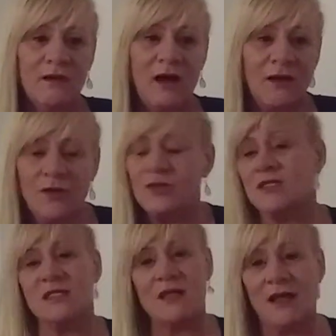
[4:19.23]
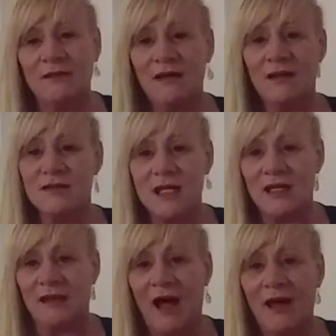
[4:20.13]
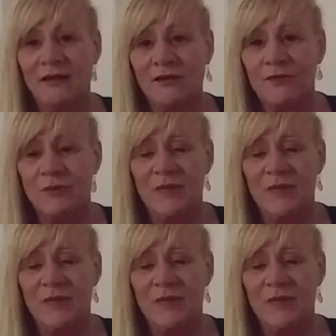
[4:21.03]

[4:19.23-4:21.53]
I couldn't stand there and take that, you know what I